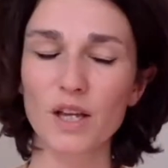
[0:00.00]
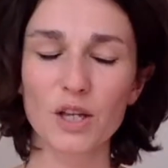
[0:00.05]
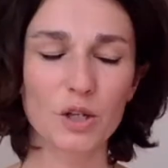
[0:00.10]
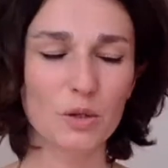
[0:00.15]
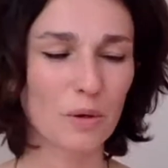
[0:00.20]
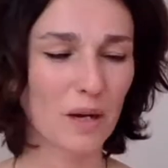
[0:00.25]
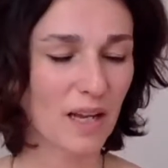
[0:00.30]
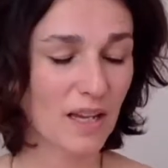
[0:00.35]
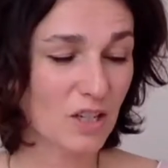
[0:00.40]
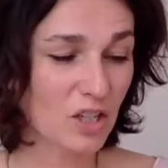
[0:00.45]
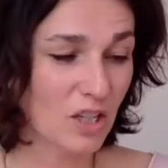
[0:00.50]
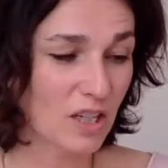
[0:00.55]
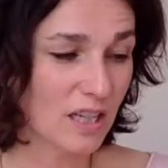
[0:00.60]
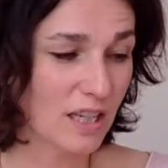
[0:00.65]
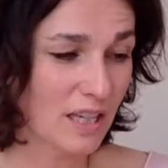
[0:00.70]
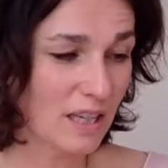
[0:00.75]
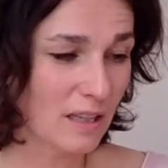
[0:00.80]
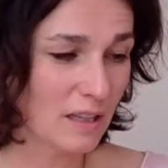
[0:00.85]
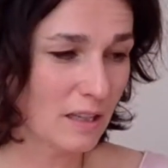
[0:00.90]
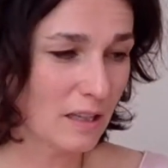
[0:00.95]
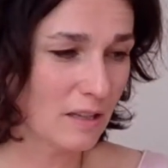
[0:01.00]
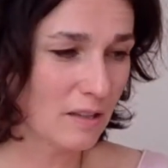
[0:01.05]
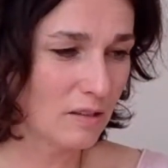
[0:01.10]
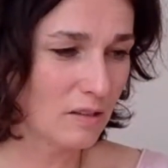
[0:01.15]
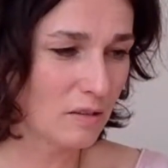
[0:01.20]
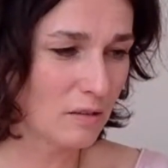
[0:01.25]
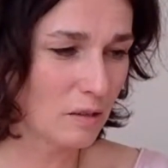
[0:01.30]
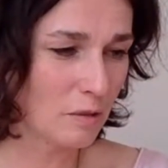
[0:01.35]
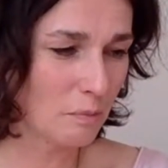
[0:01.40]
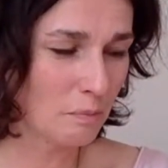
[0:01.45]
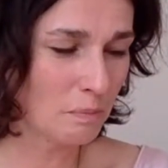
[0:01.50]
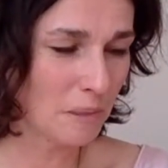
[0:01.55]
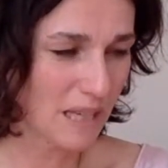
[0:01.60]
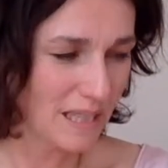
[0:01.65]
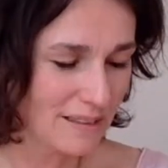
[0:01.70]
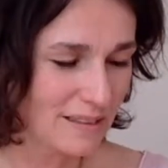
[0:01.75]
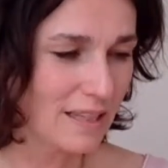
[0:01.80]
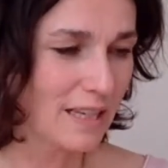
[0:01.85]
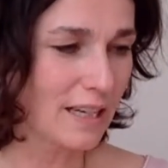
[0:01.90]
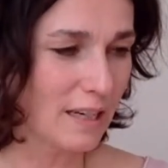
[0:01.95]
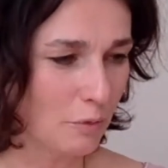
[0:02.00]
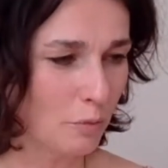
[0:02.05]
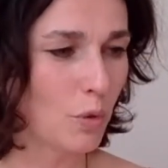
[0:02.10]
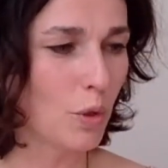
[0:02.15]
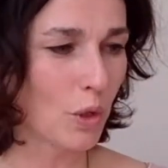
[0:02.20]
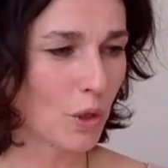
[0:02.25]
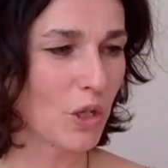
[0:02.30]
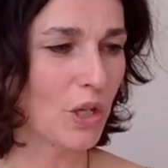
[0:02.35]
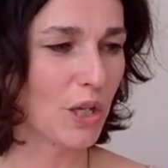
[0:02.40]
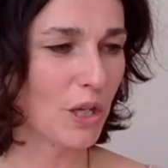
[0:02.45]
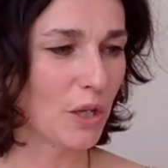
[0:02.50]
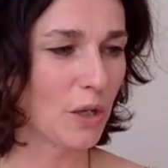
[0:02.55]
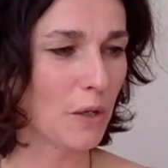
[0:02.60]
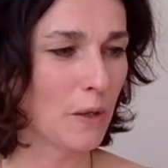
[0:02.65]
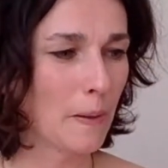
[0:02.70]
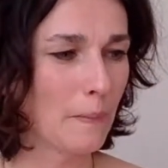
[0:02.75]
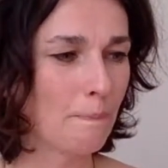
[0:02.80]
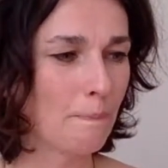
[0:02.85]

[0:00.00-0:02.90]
You are actually basically working